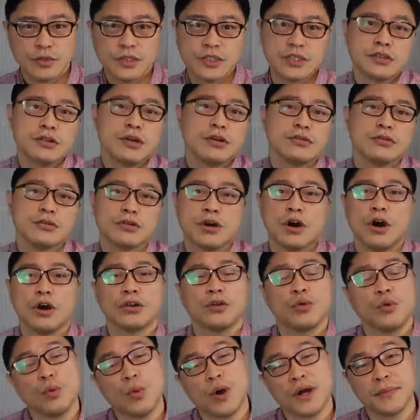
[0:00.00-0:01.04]
which is also
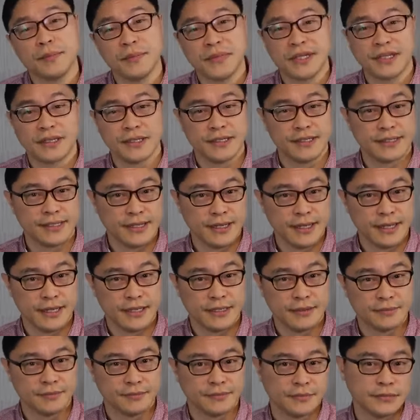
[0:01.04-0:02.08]
called a 1 meal a
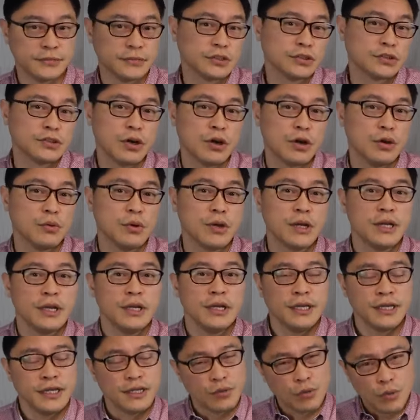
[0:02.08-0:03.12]
day. So
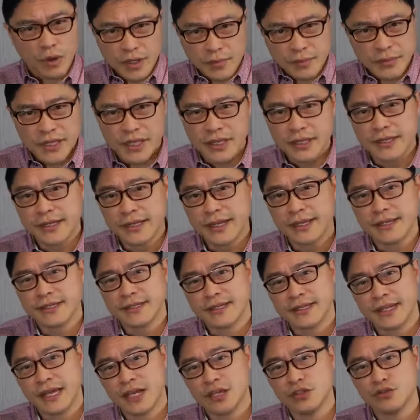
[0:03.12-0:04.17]
in a 1 meal a day
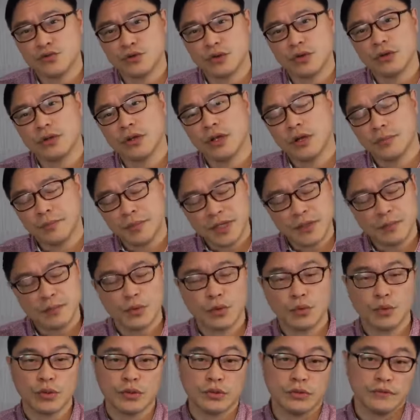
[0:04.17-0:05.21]
schedule,
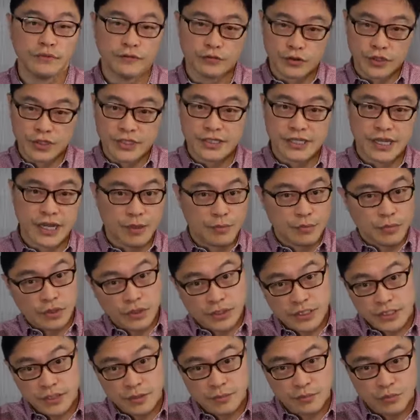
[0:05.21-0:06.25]
people will, for
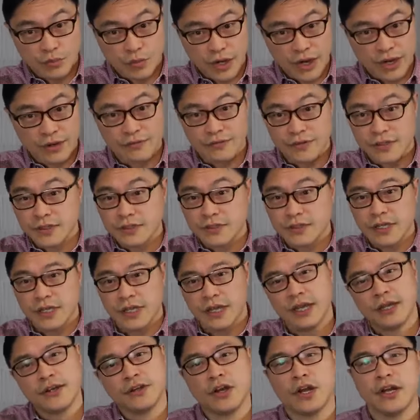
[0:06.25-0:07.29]
example, eat breakfast
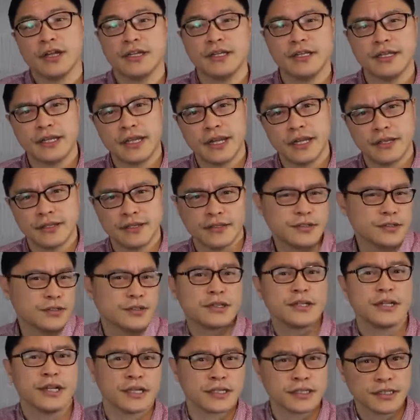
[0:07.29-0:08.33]
and not eat again until
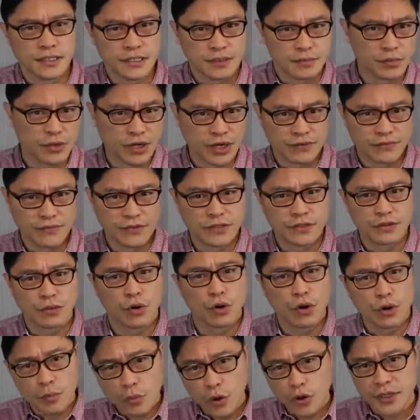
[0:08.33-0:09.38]
the next day's breakfast,
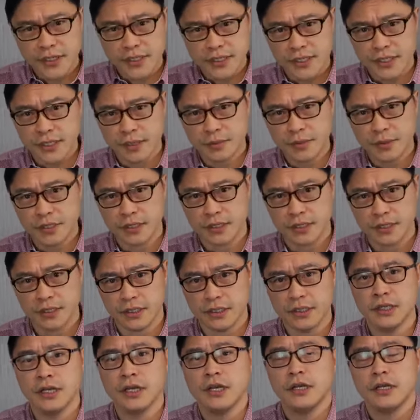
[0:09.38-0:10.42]
or more
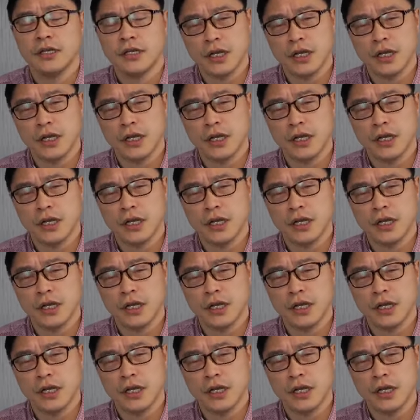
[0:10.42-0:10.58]
typically,